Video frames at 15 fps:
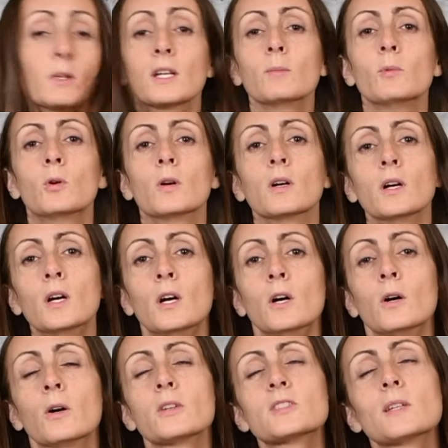anymore.
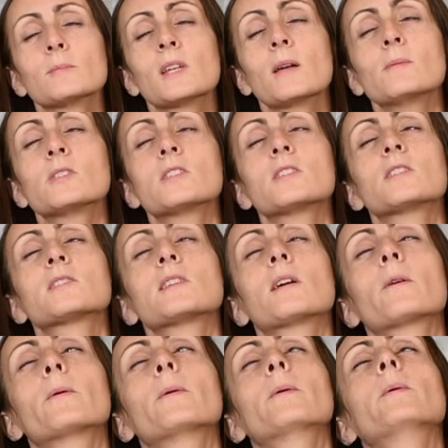Or sometimes you're just
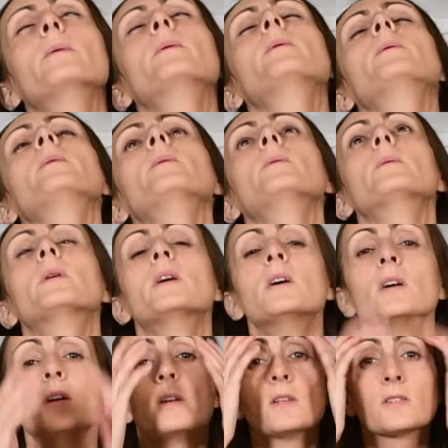like, whoo.
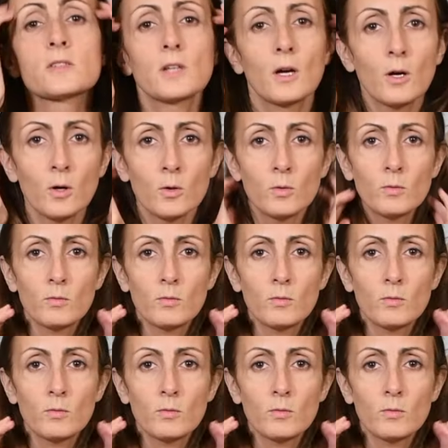So